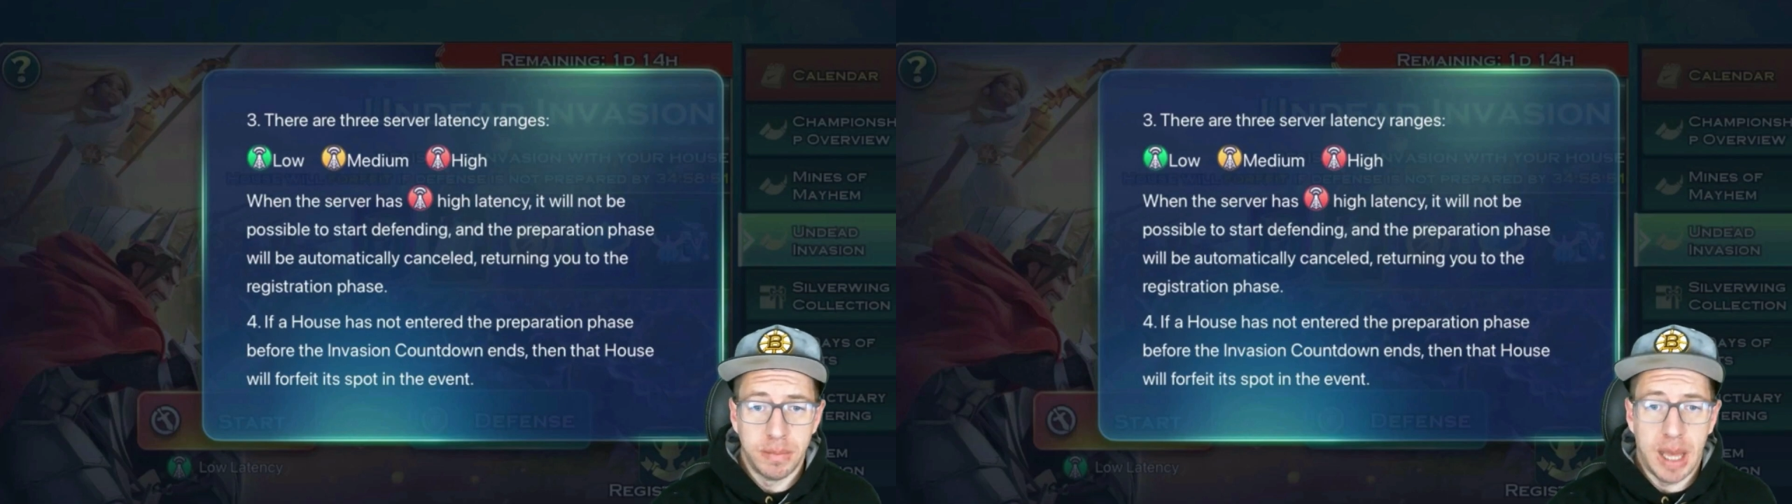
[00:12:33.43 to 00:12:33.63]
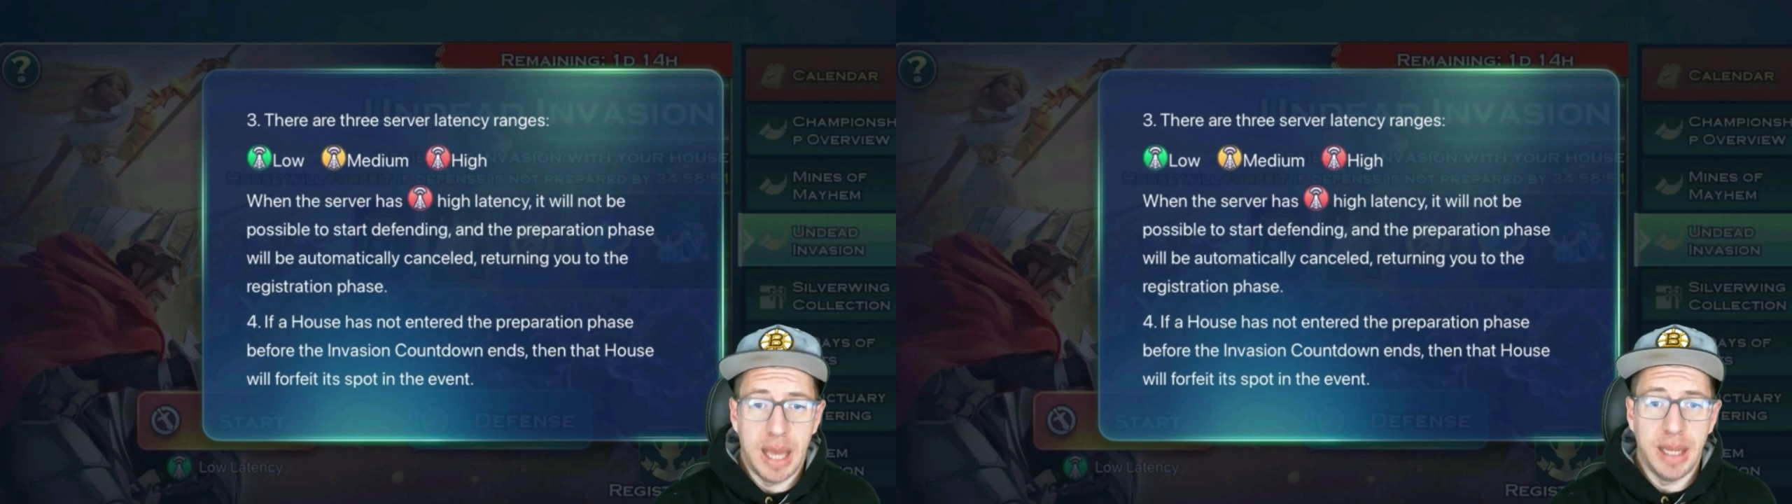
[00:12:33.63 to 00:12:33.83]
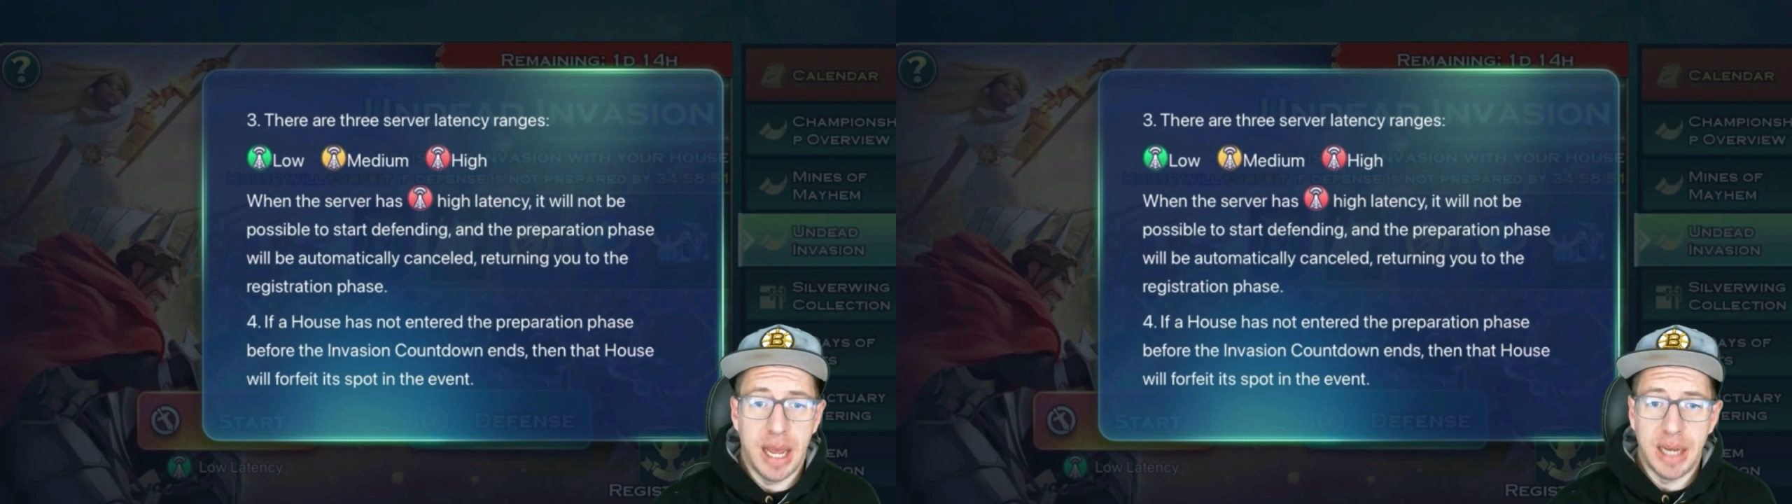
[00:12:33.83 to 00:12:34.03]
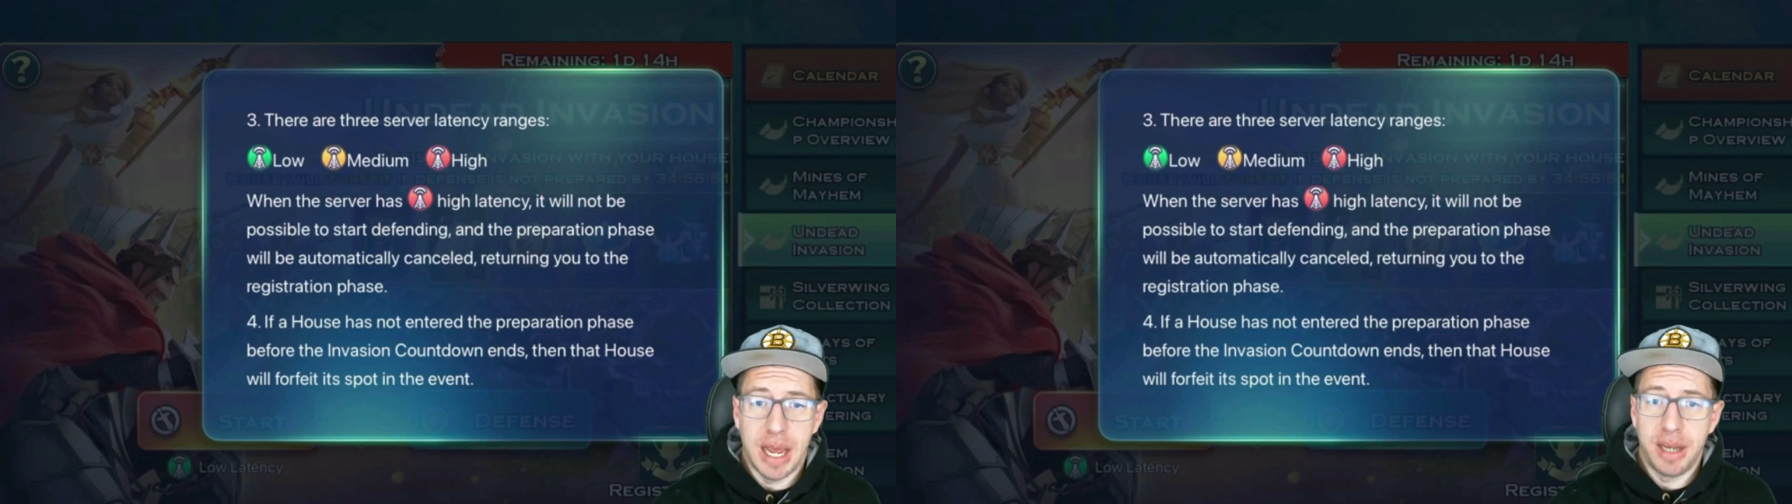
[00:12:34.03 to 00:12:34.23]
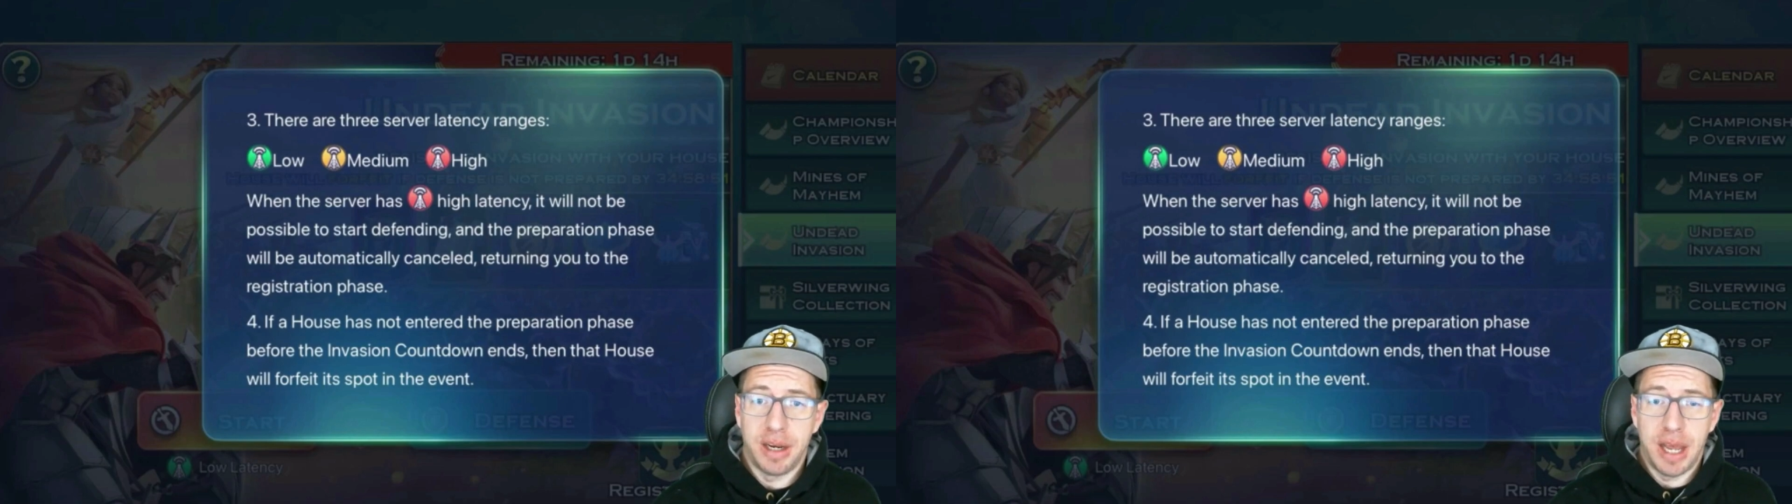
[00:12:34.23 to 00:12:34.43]

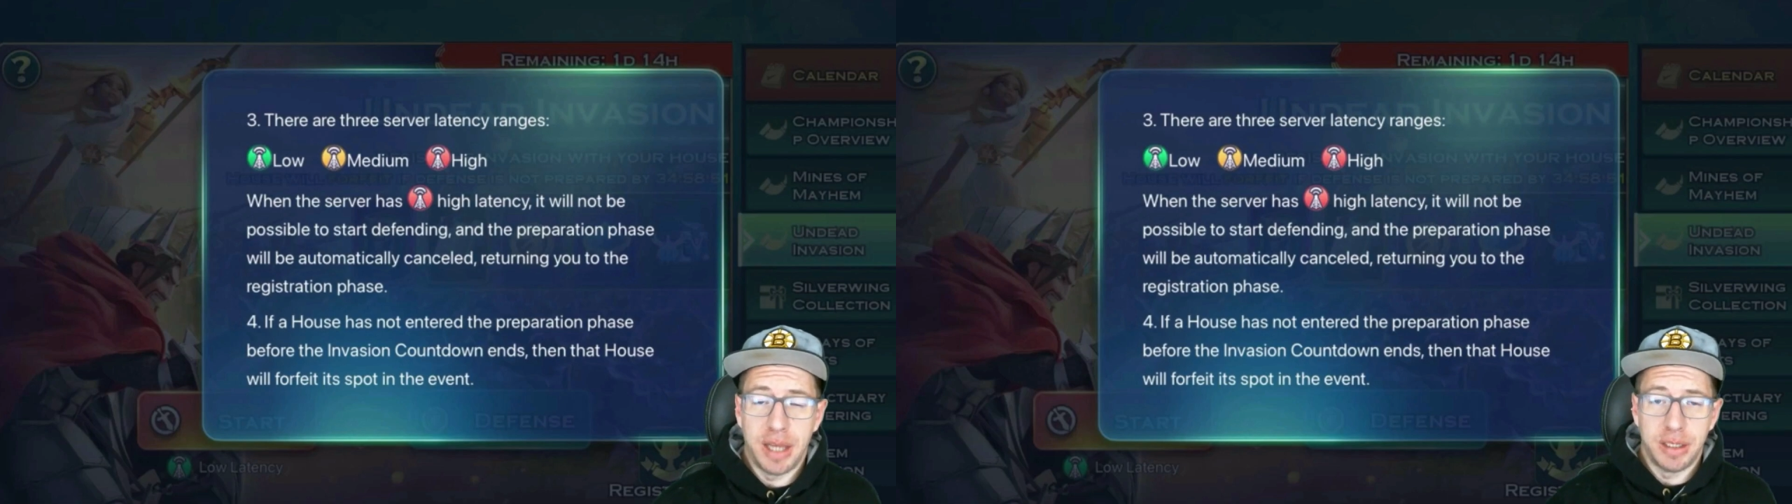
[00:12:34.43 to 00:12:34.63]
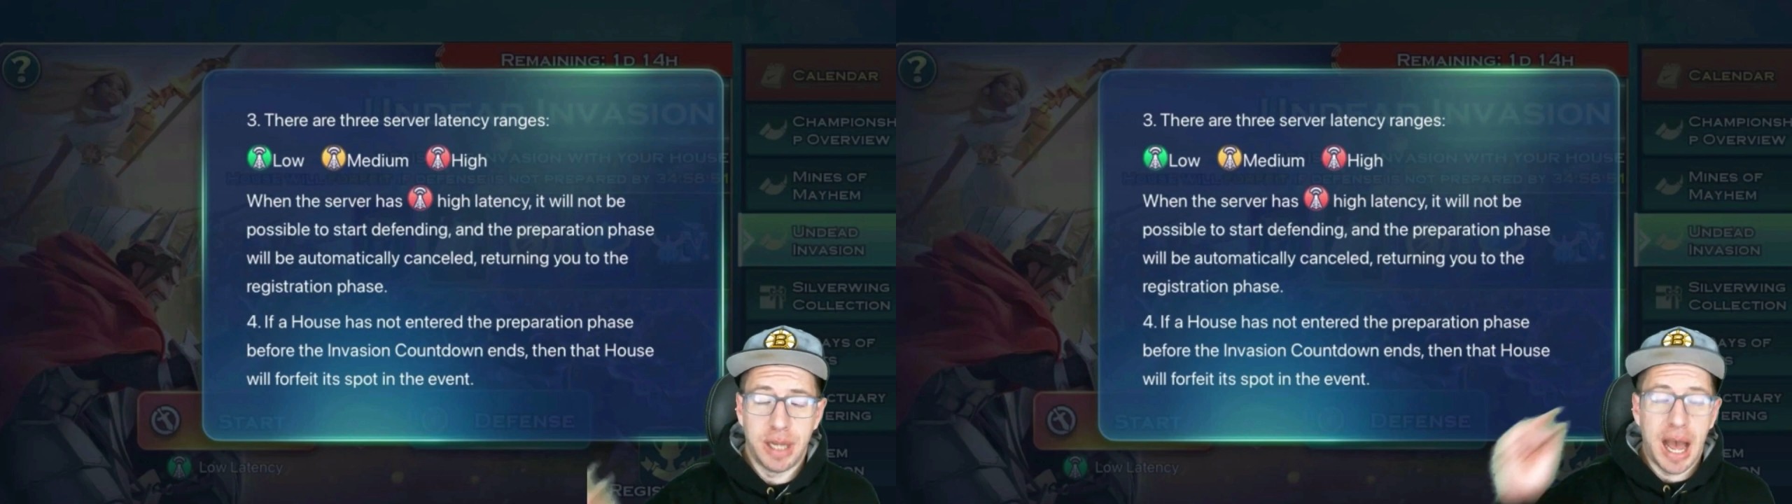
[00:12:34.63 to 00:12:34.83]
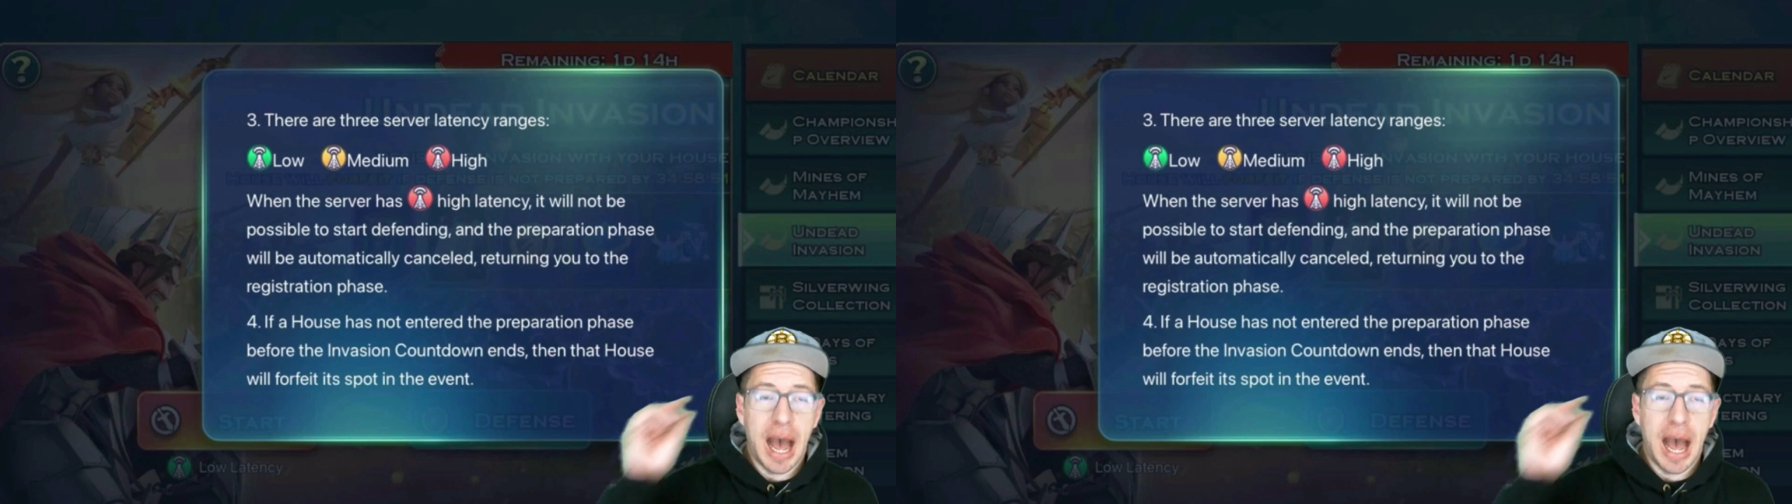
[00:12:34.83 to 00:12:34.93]
I